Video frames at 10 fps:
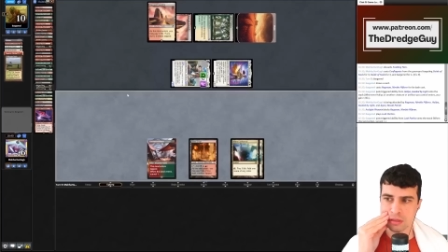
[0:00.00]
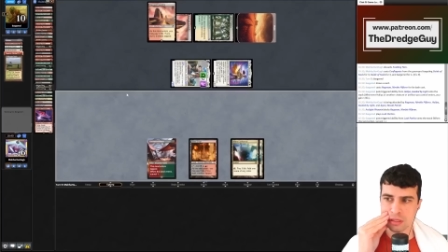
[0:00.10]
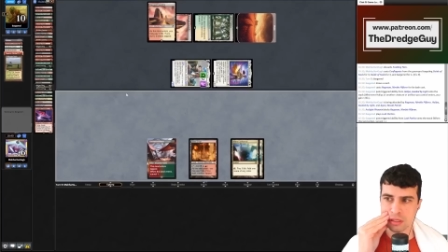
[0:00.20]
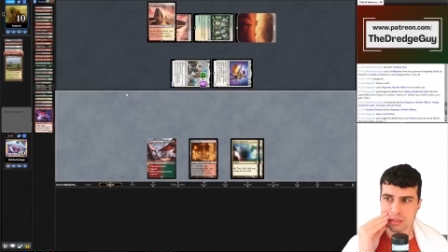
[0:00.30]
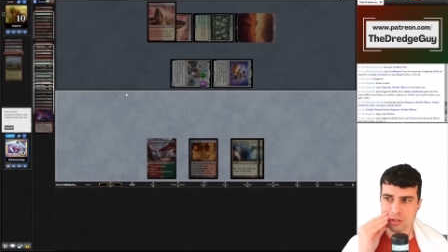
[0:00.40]

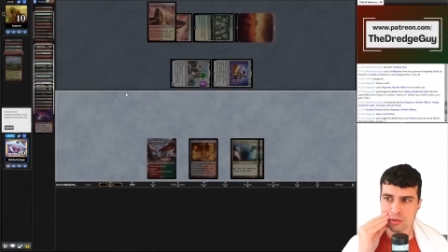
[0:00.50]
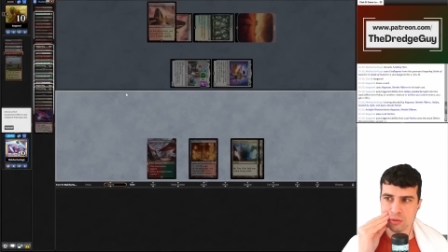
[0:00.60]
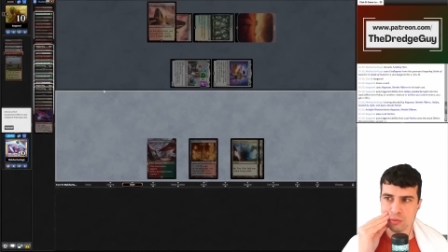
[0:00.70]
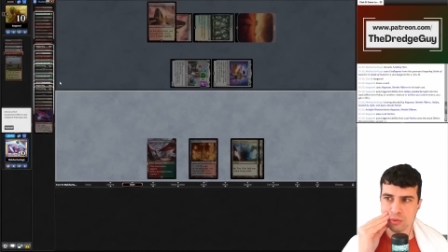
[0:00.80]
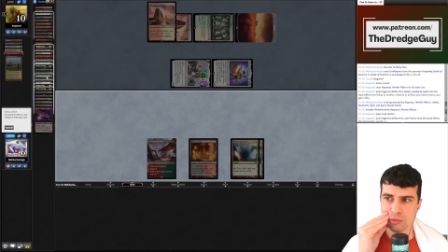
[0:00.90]
And now
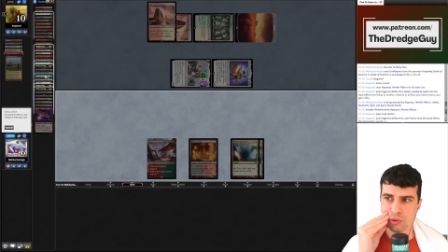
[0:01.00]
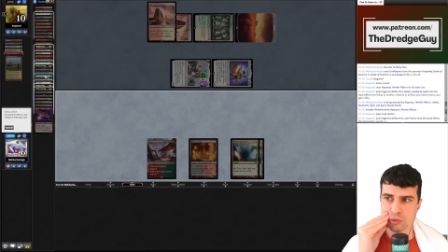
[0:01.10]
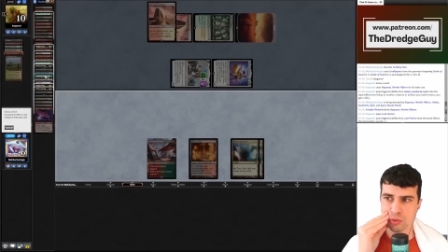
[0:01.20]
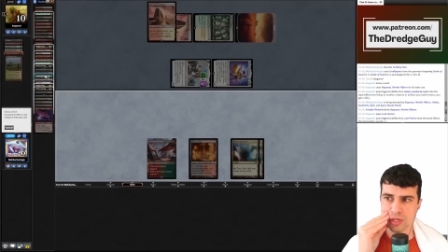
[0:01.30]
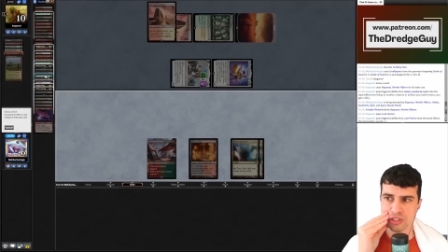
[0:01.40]
we will
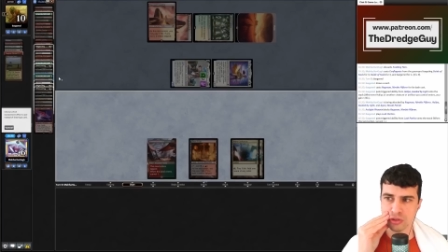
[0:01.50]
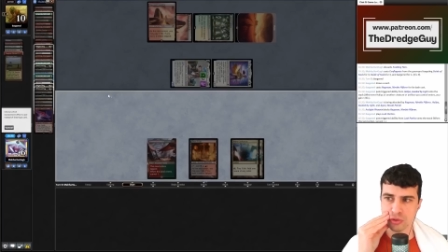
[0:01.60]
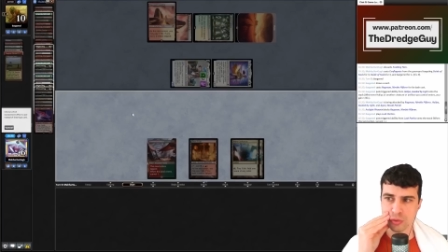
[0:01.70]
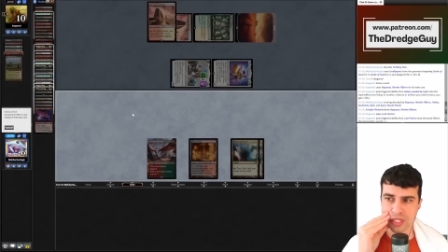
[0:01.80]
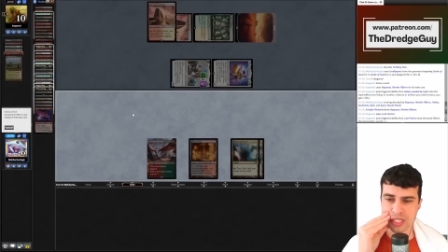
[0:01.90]
dredge
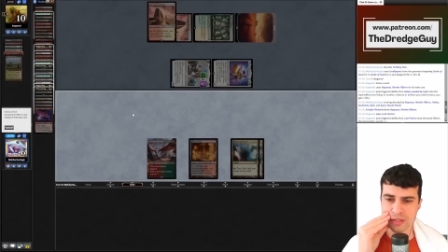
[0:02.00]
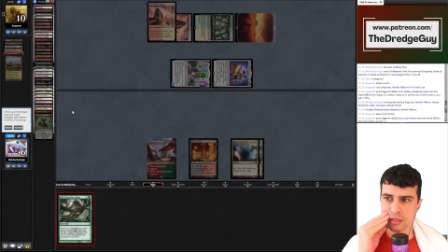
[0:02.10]
3.